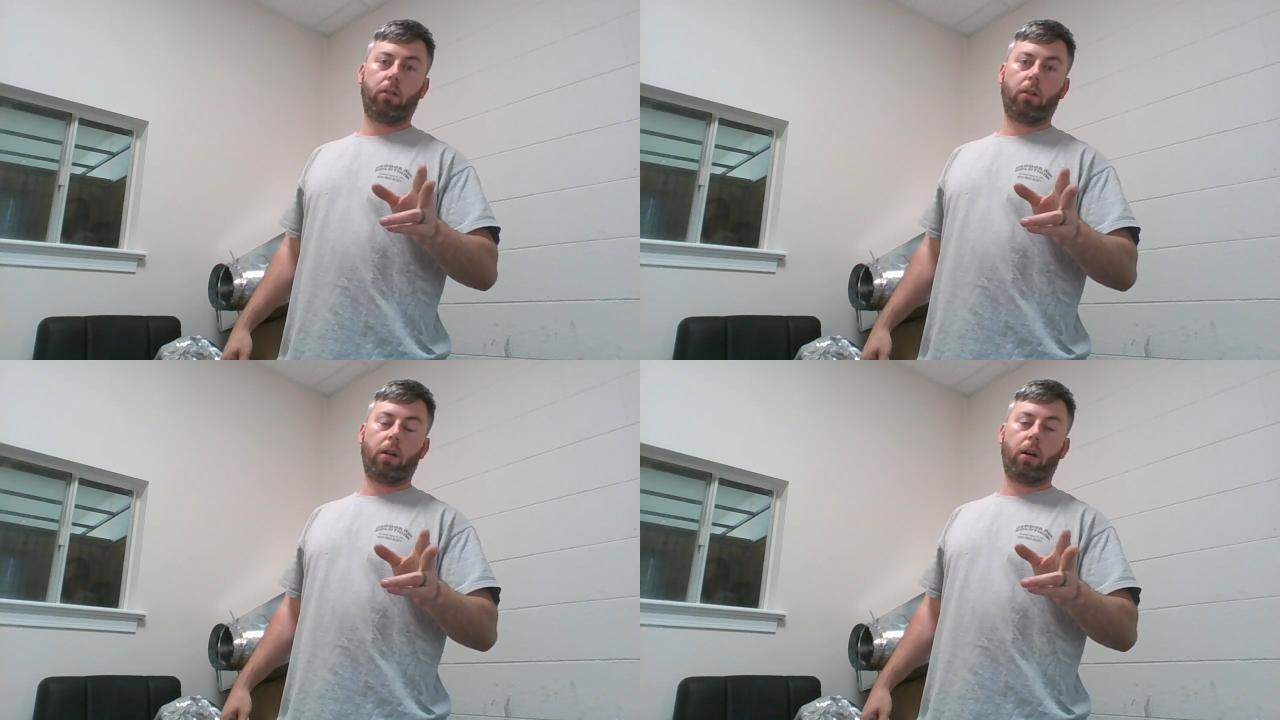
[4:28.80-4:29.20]

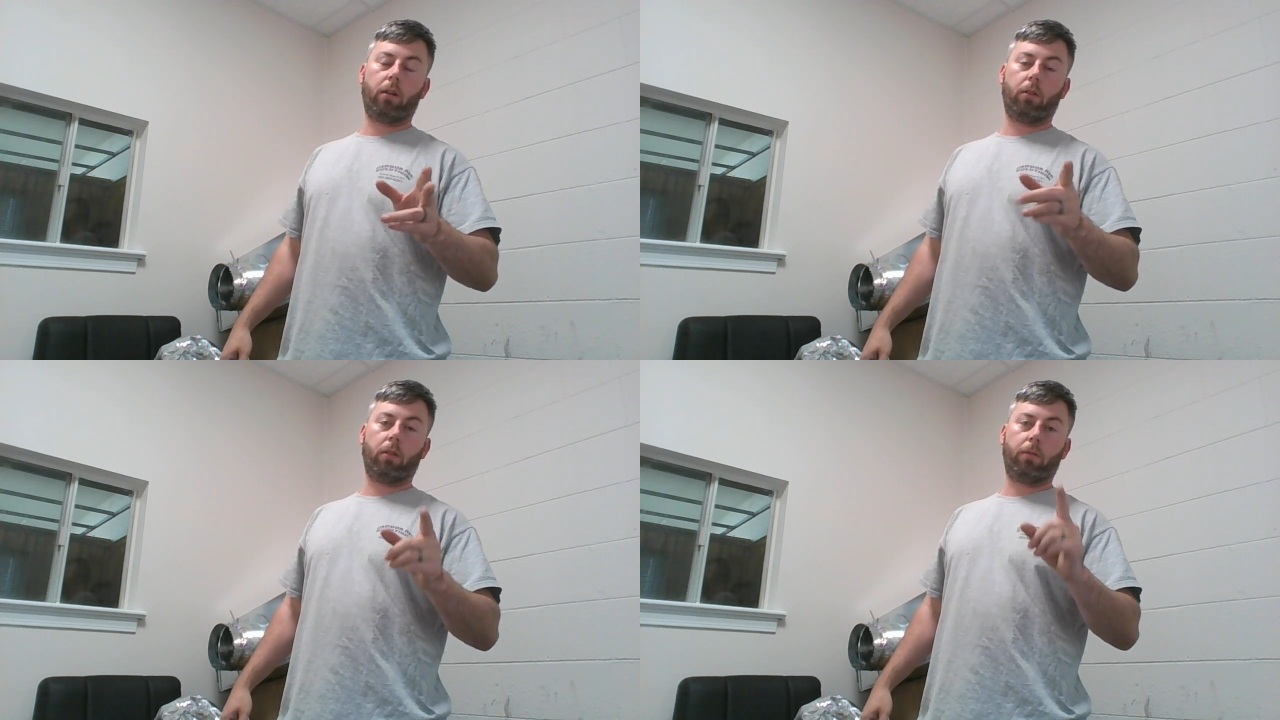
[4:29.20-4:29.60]

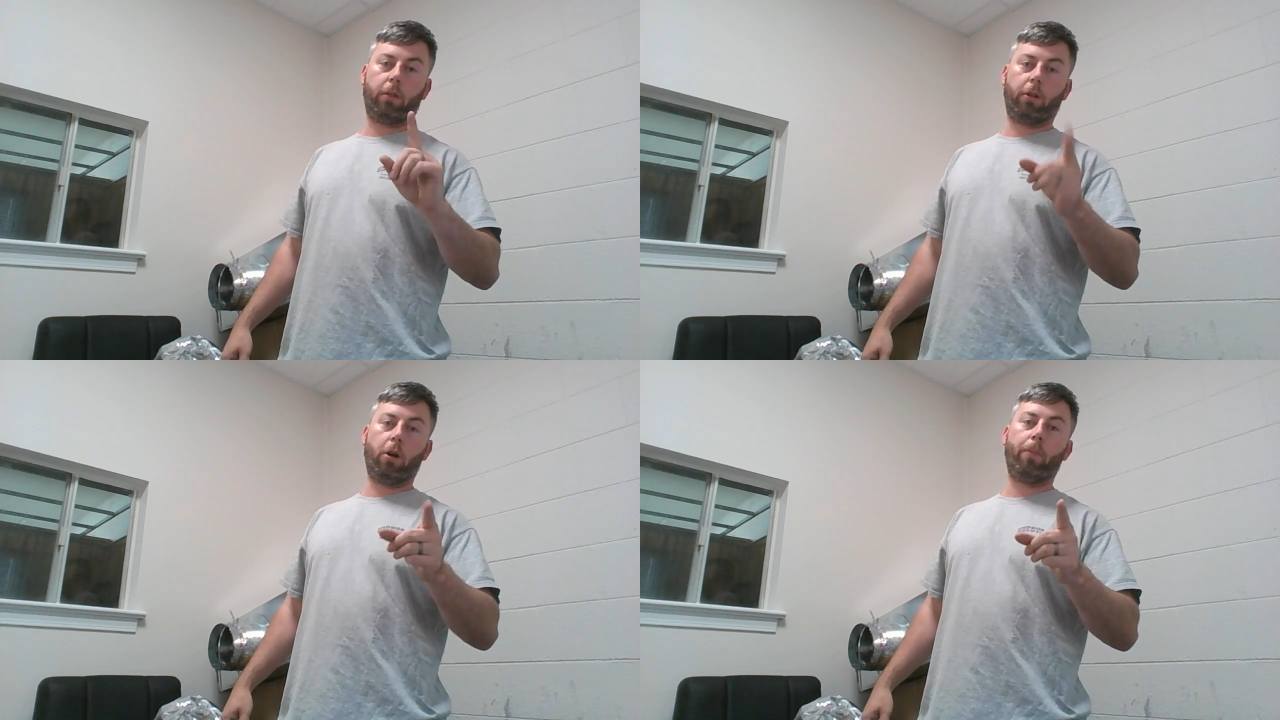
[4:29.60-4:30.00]
or
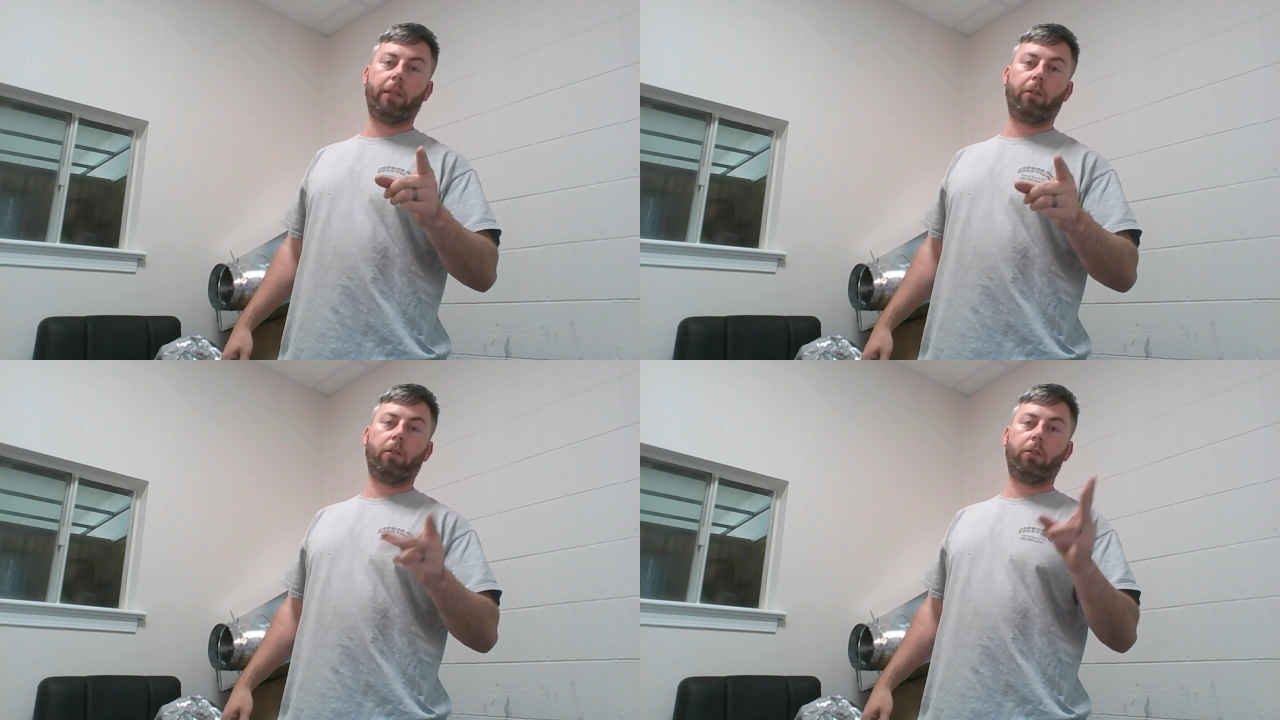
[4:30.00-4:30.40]
don't be
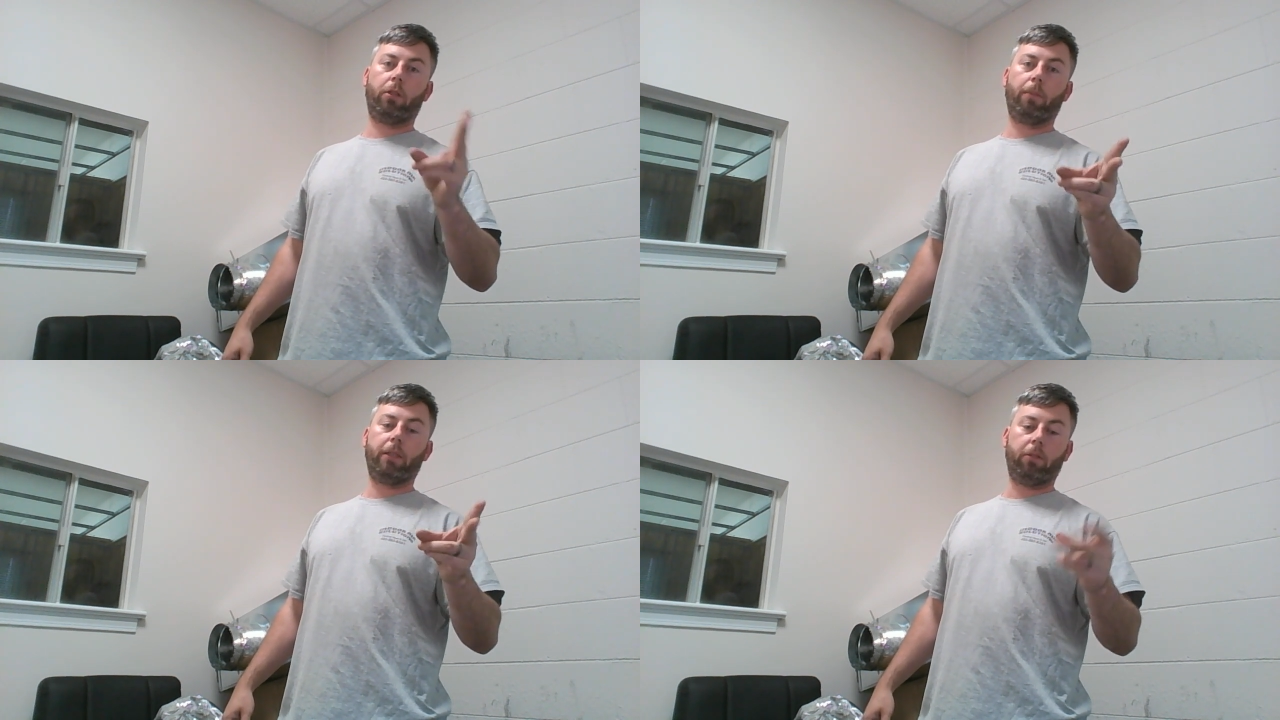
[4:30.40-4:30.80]
too loose,
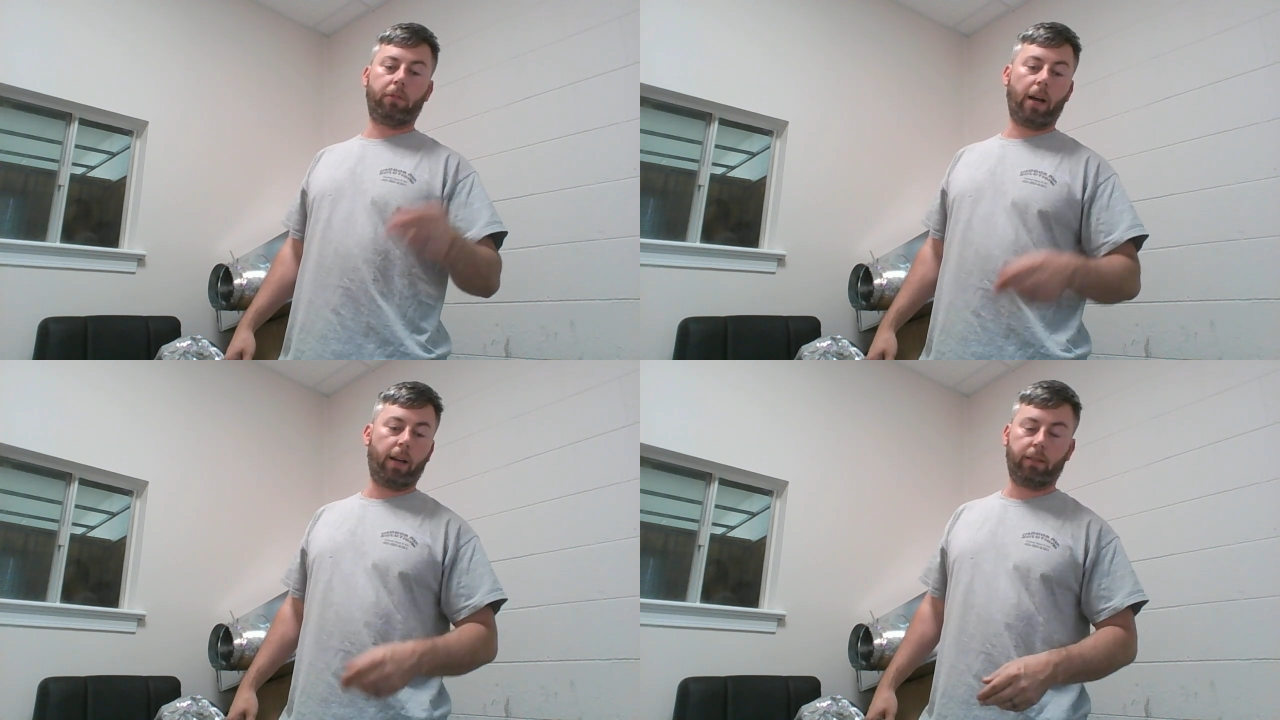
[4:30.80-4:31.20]
don't be too
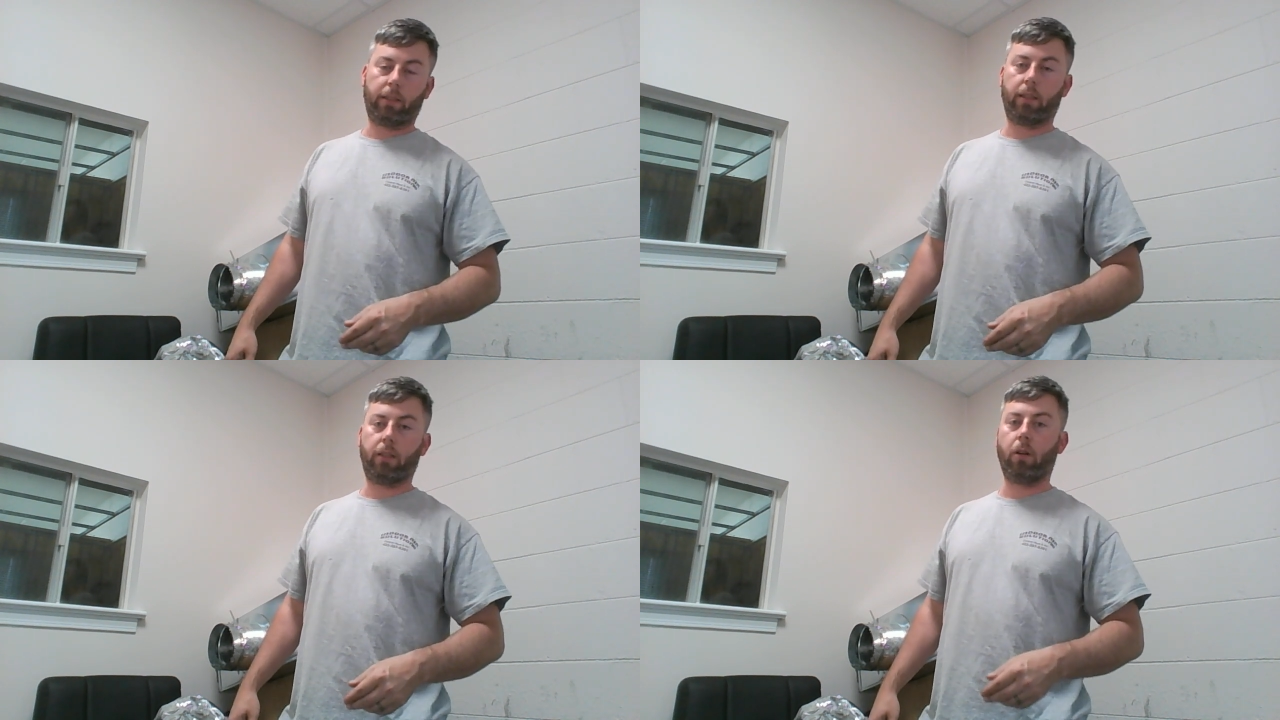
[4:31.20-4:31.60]
tight. It's
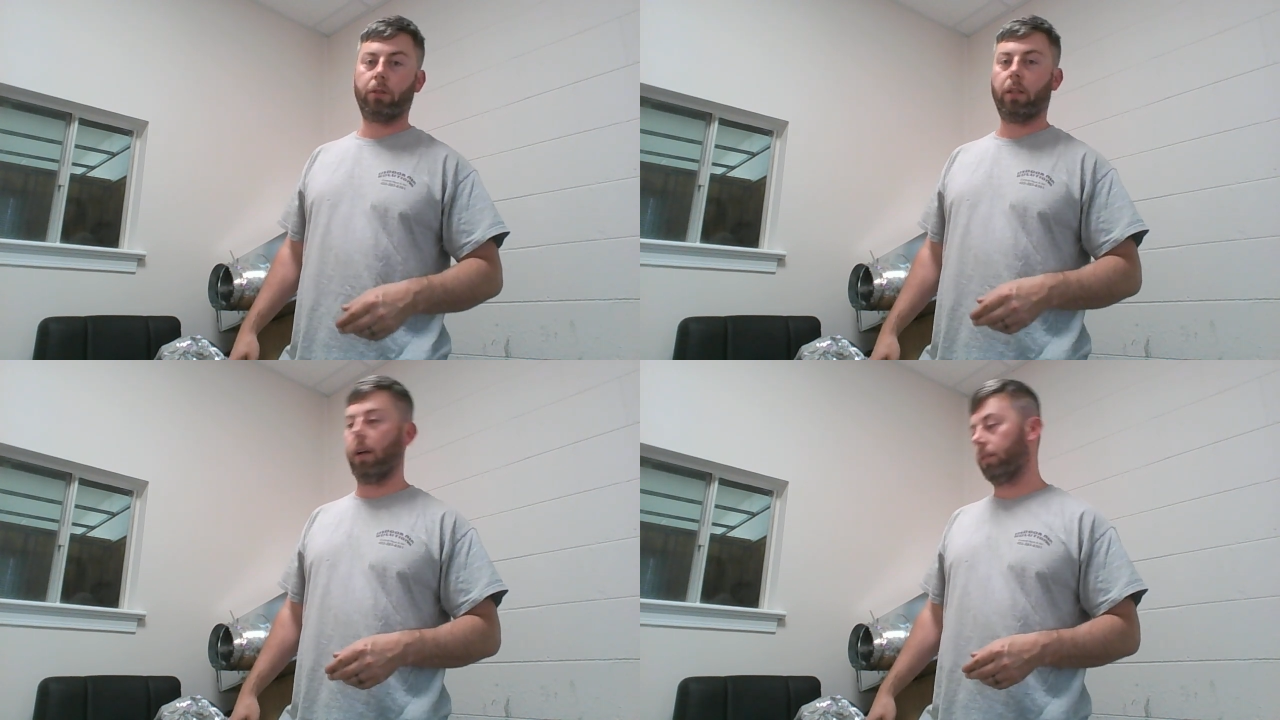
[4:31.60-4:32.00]
like the
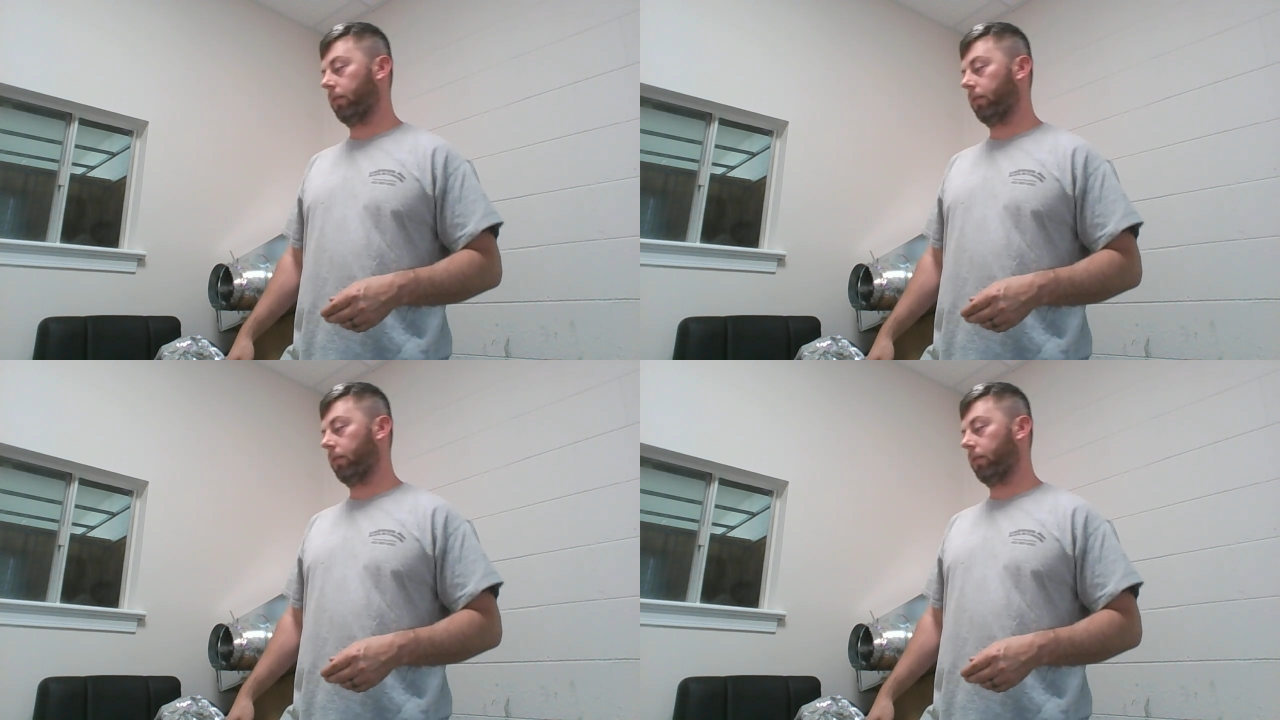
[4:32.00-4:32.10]
Goldilocks